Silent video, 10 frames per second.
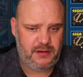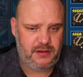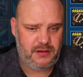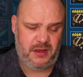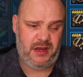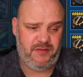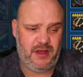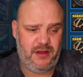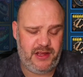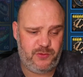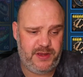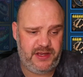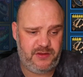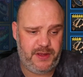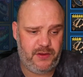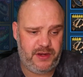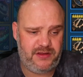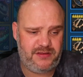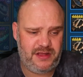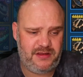You could even go HP. To be
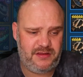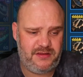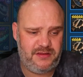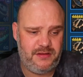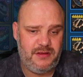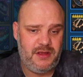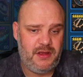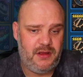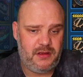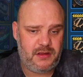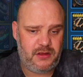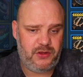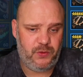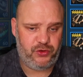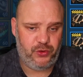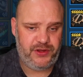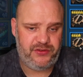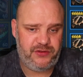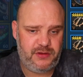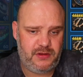honest, it's your
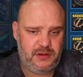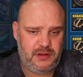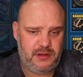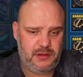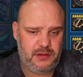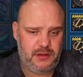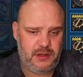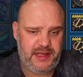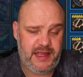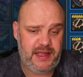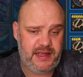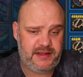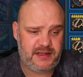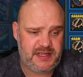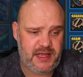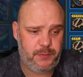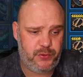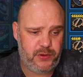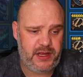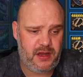choice. He does hit
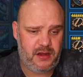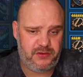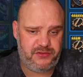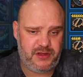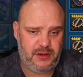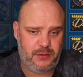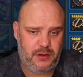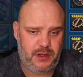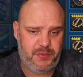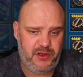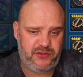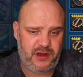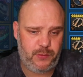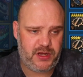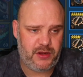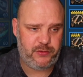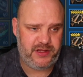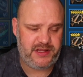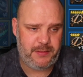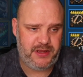pretty hard, so I personally would go quick
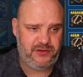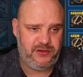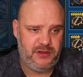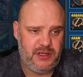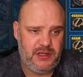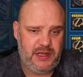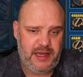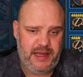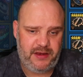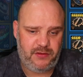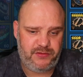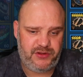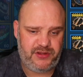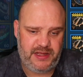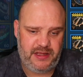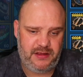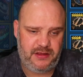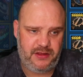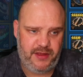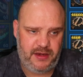damage, and obviously
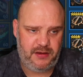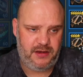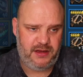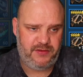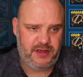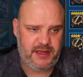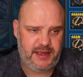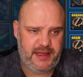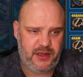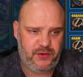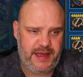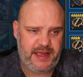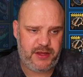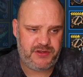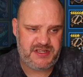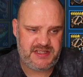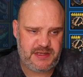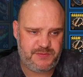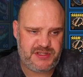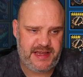you then, if you can get a good accuracy
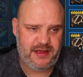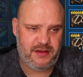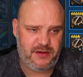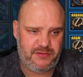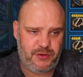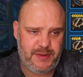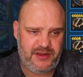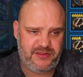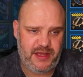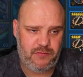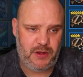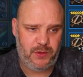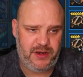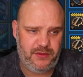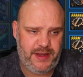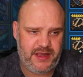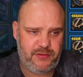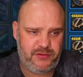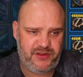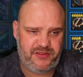substat, and I've managed to get a roll into
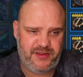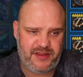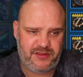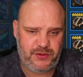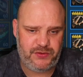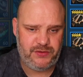accuracy, so that's good,